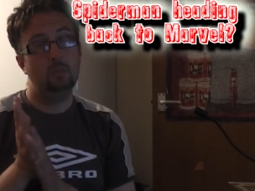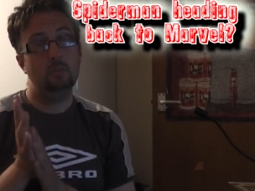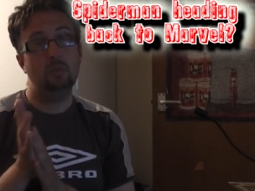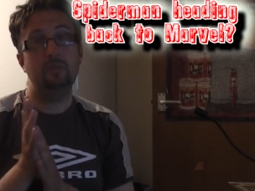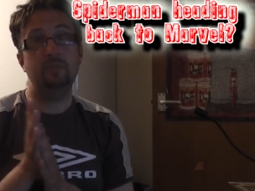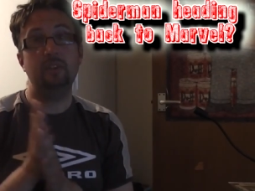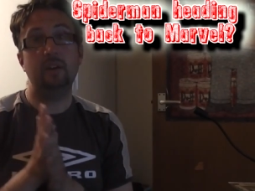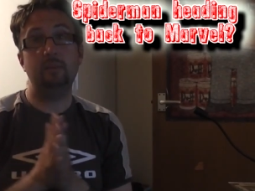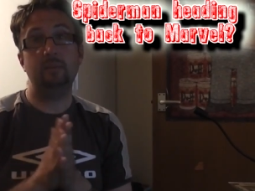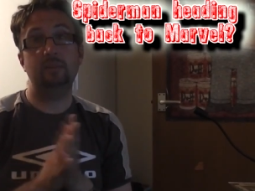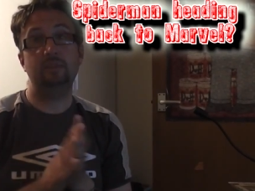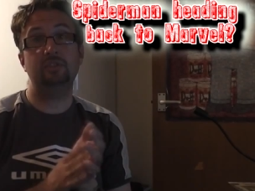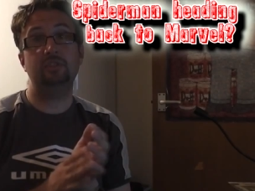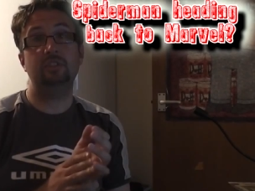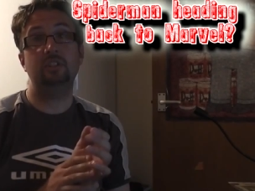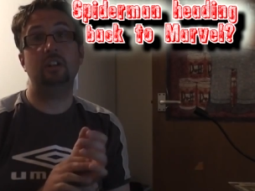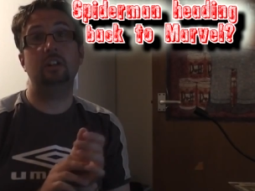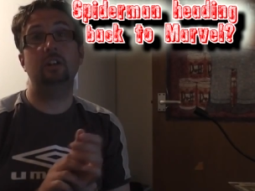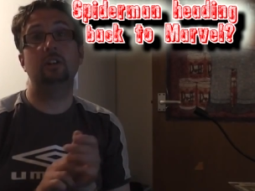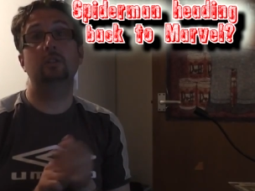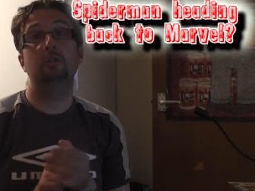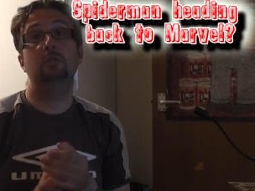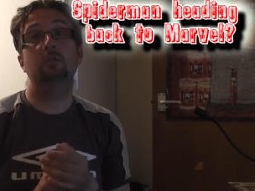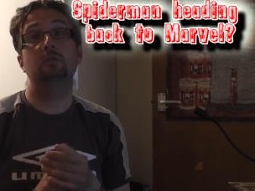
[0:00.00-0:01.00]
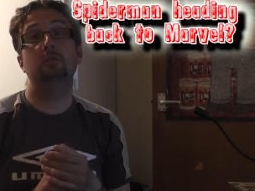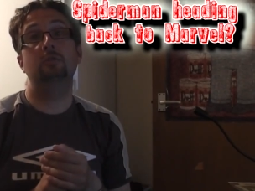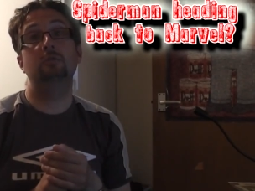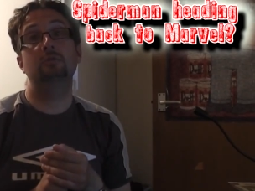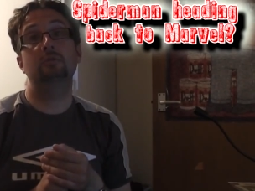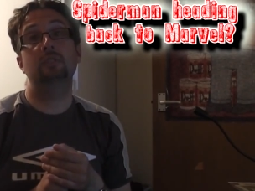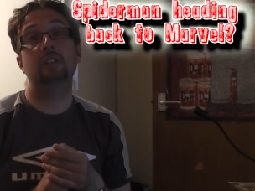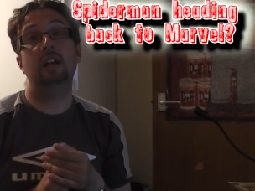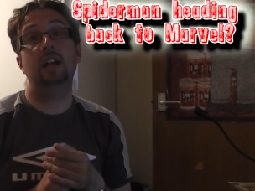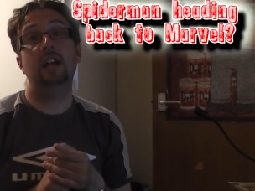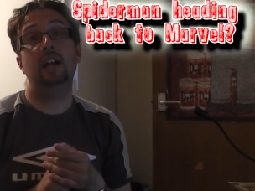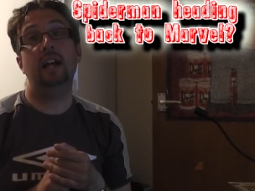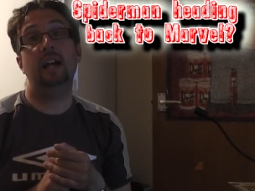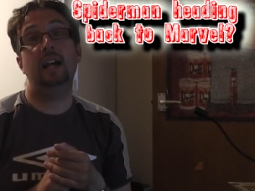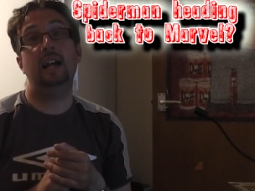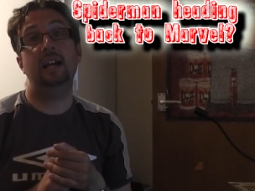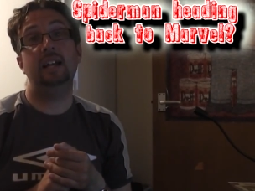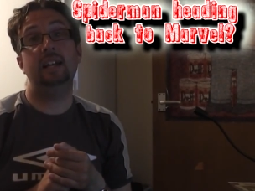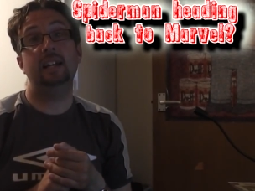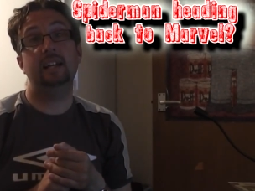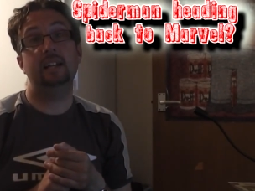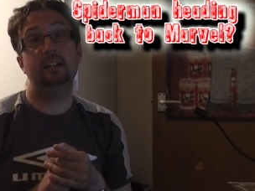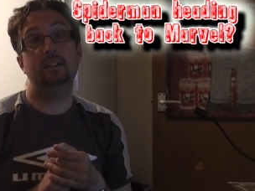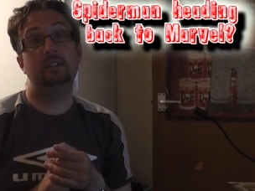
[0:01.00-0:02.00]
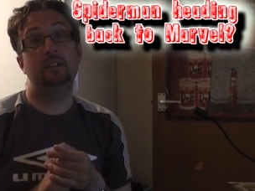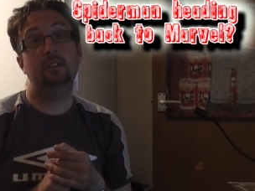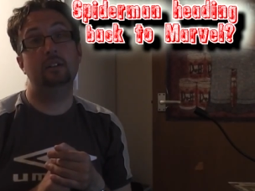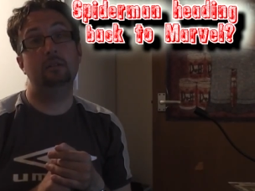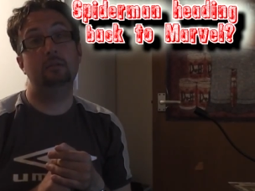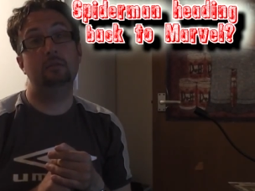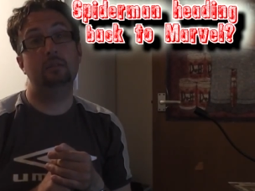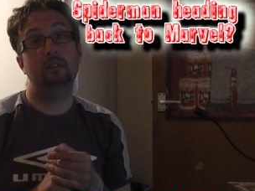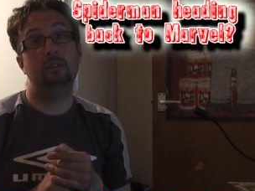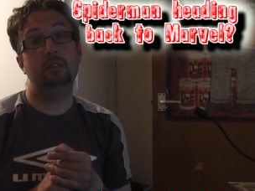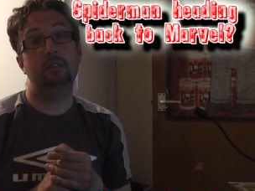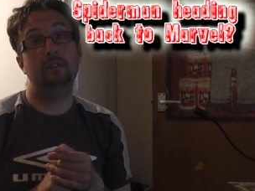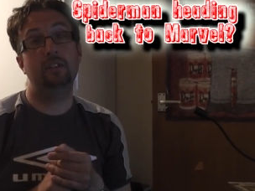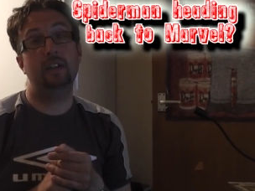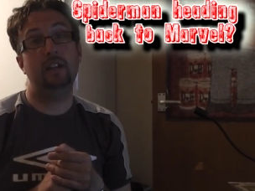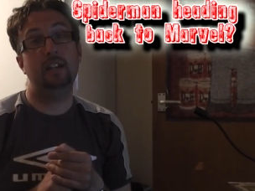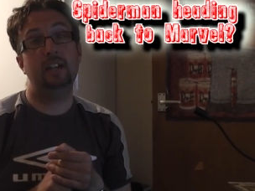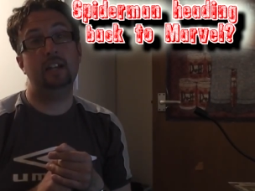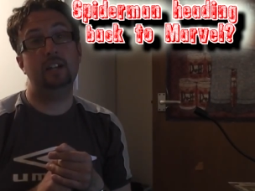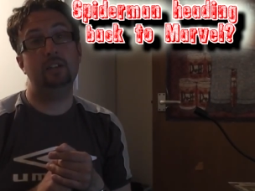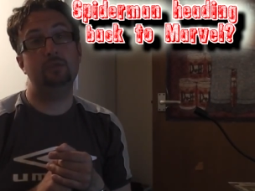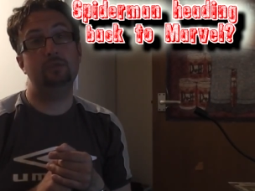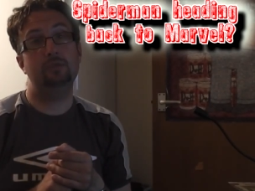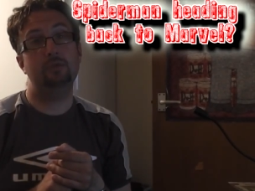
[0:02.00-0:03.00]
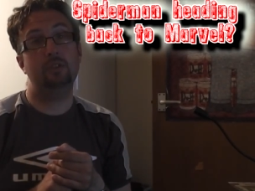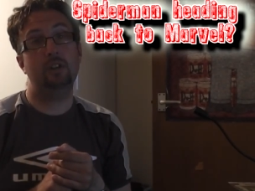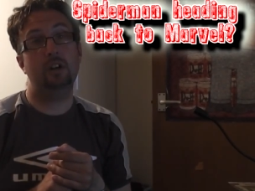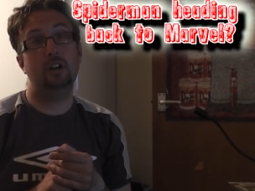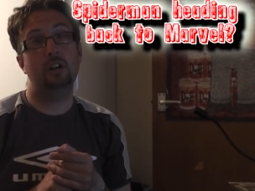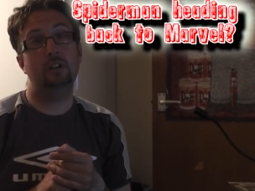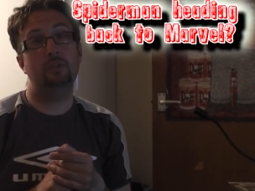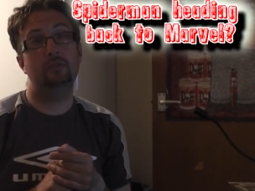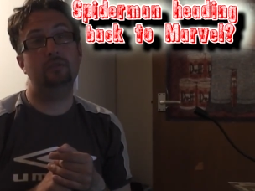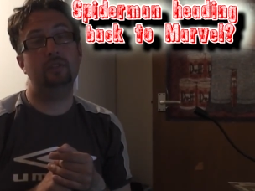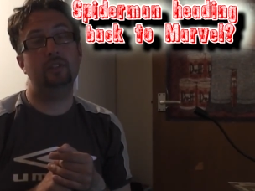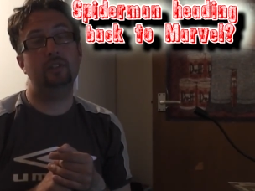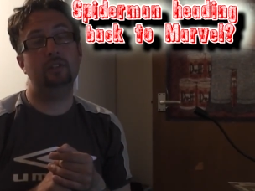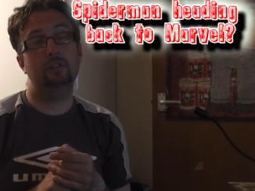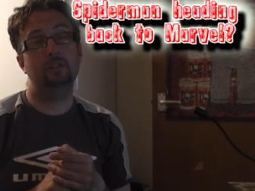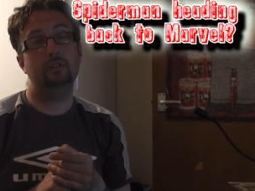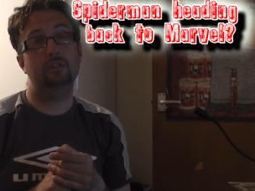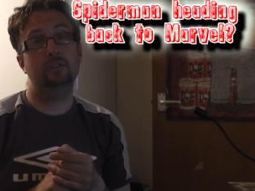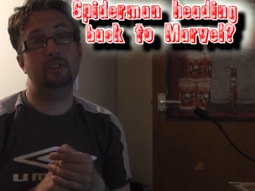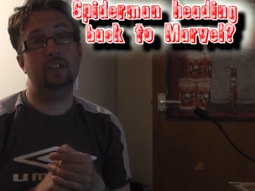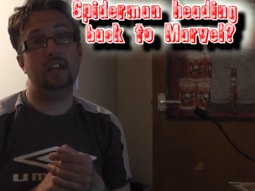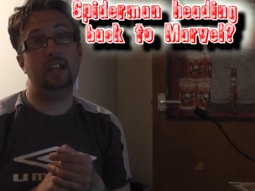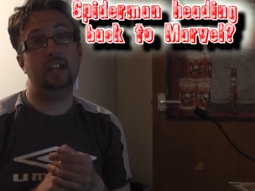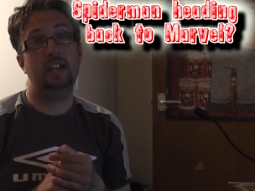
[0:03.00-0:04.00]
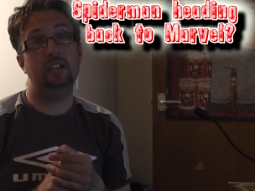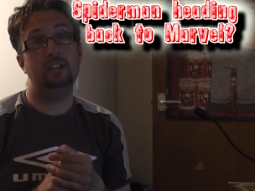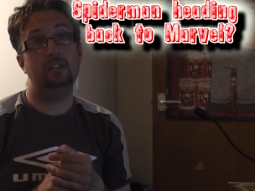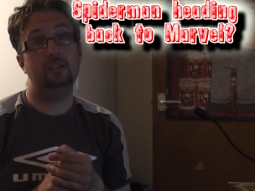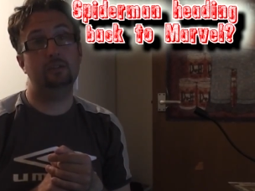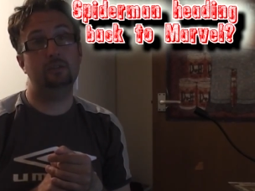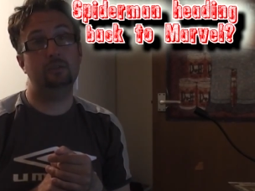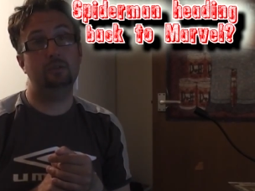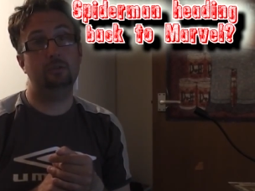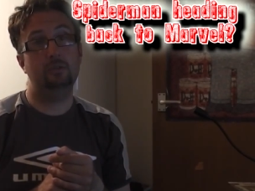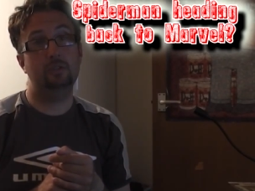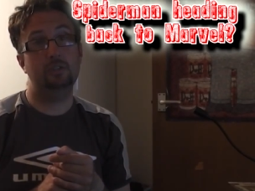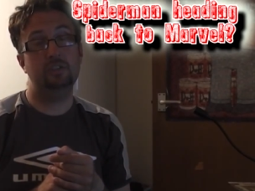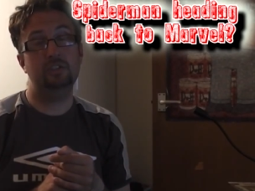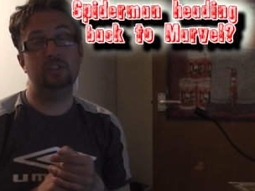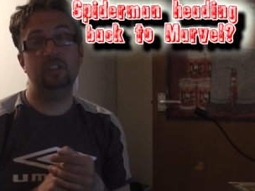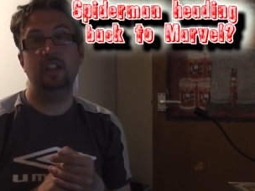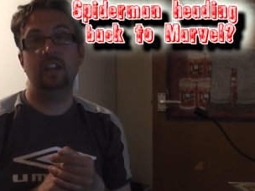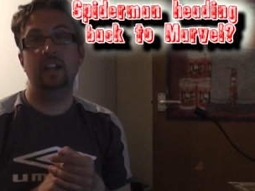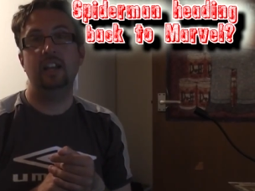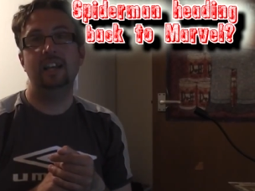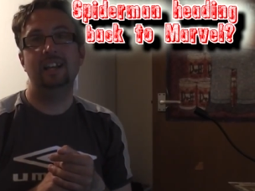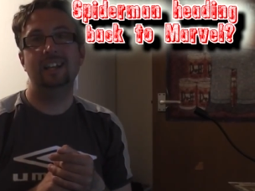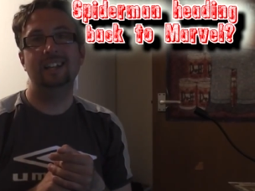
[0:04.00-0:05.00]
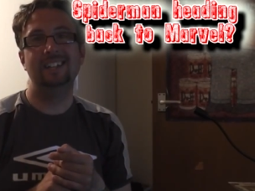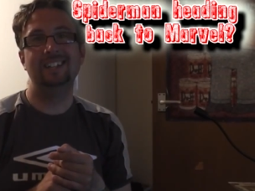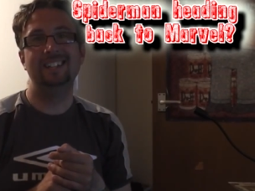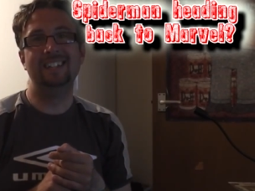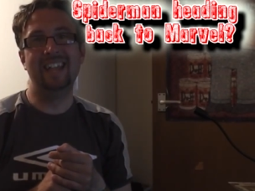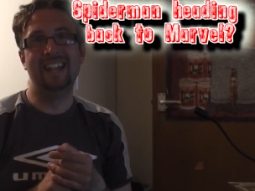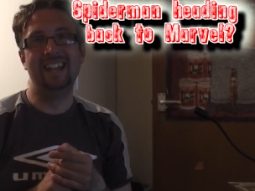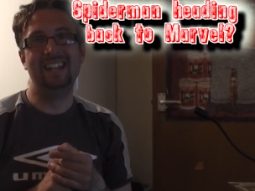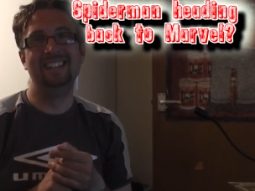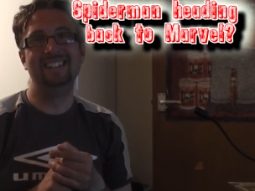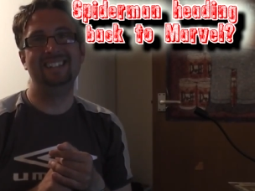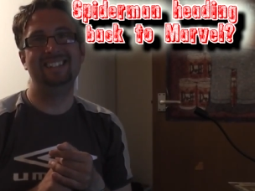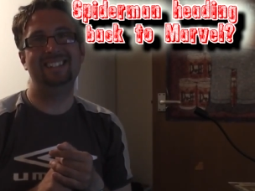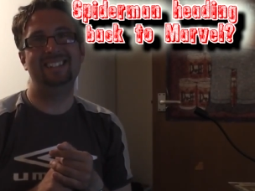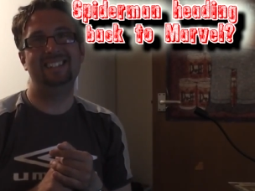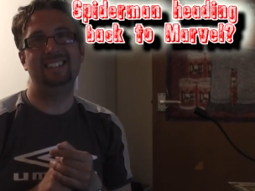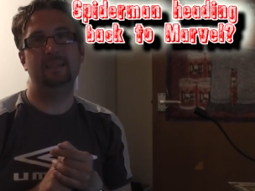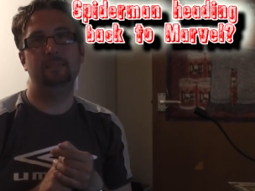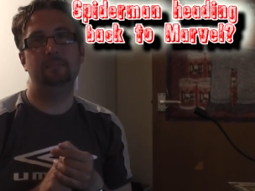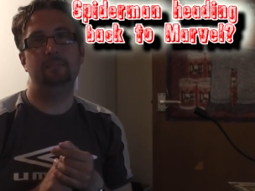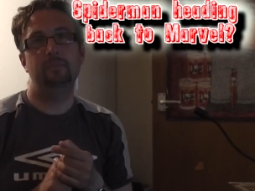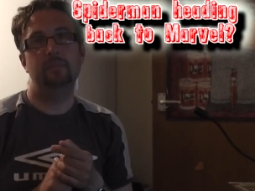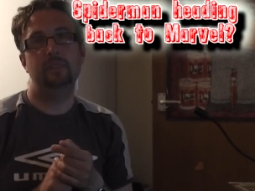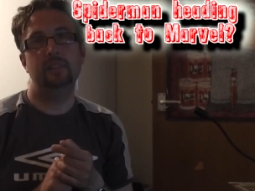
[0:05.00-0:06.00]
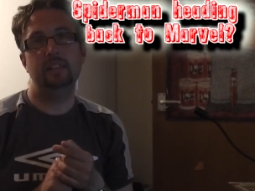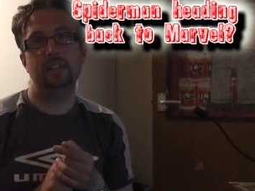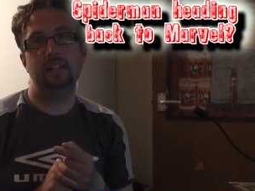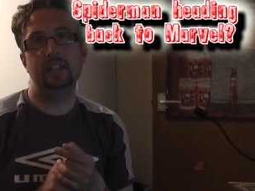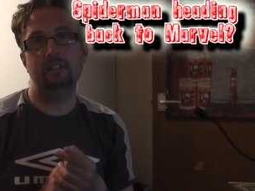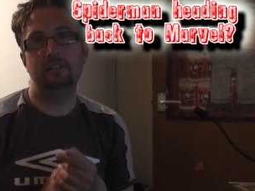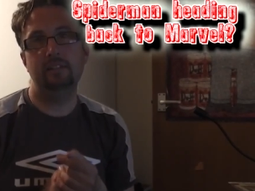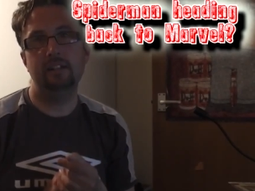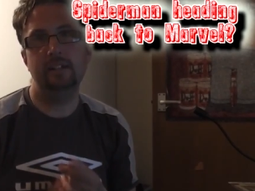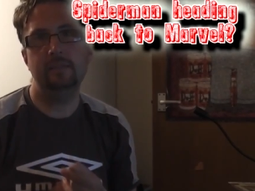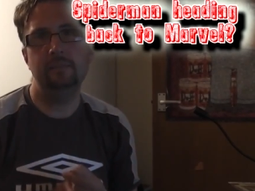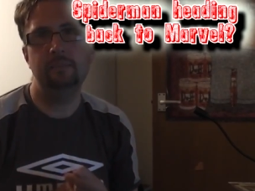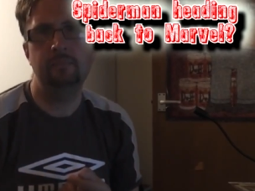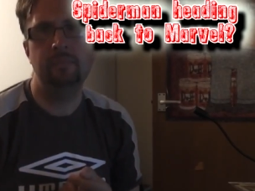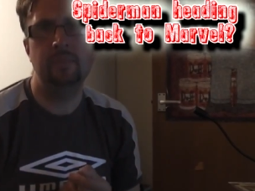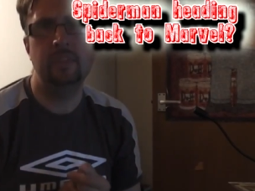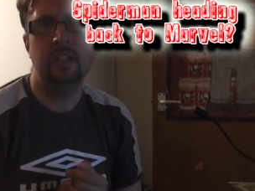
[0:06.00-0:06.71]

Emma Stone and Andrew Garfield and, of course, Dennis Leary.